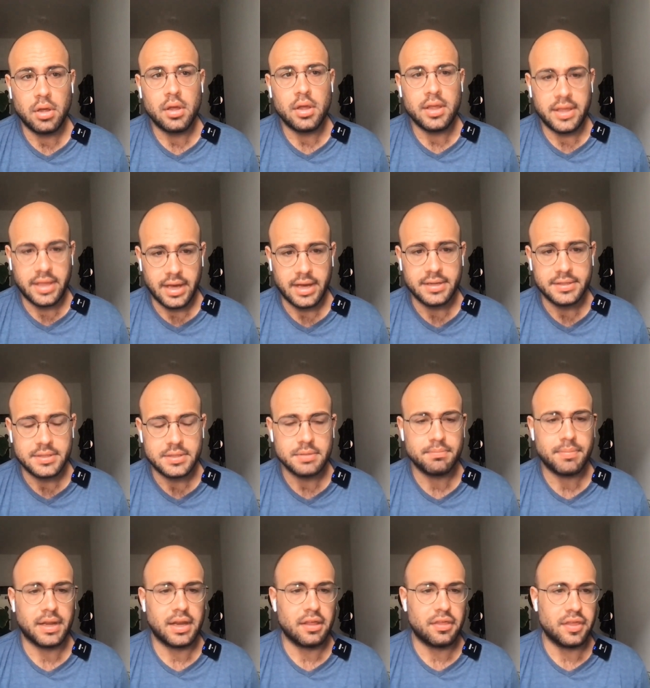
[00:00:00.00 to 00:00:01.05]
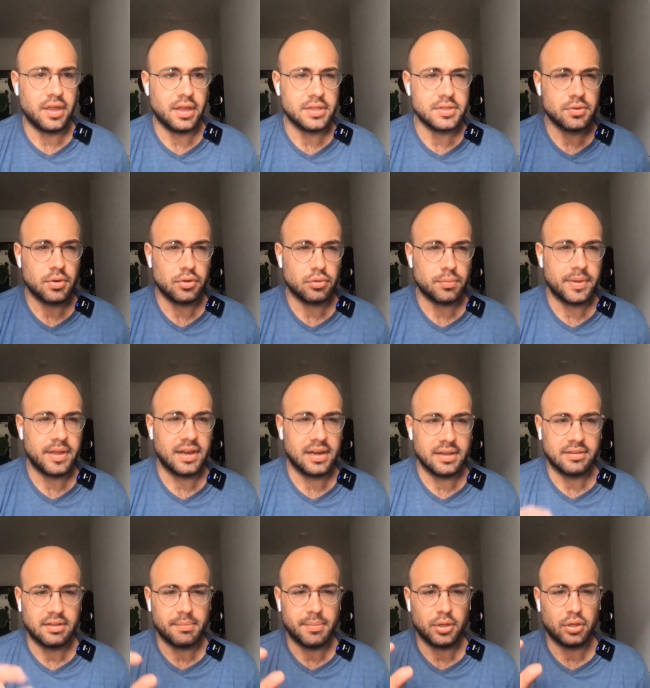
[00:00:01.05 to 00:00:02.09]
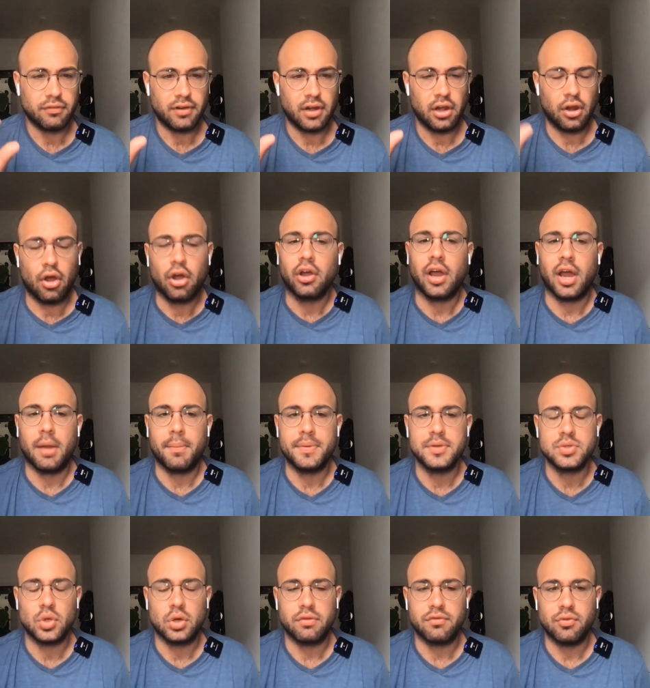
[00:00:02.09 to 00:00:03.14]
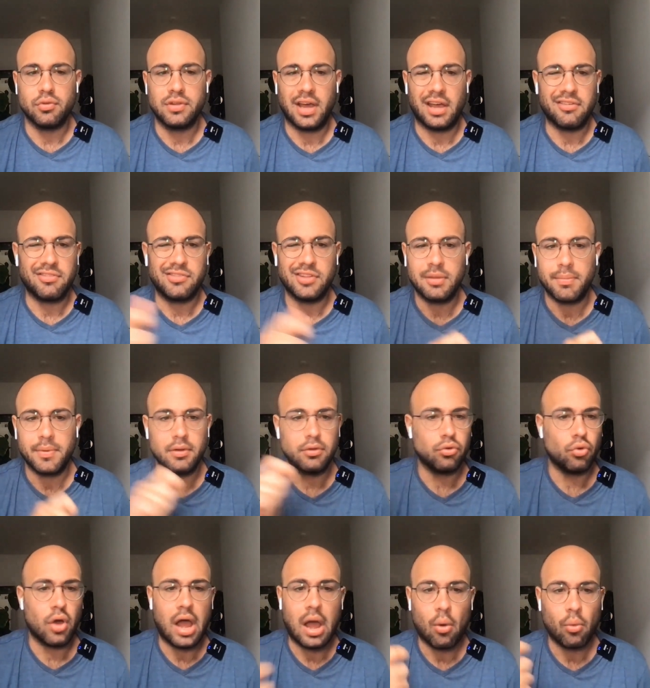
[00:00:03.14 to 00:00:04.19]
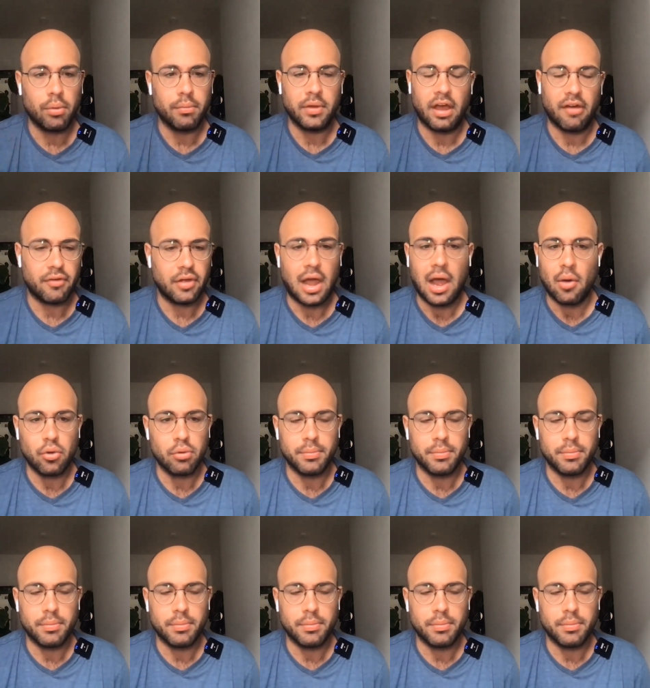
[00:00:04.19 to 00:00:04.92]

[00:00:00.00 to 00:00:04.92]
Yes, but I think it's going to be a little bit of a longer episode if you dive deep into how you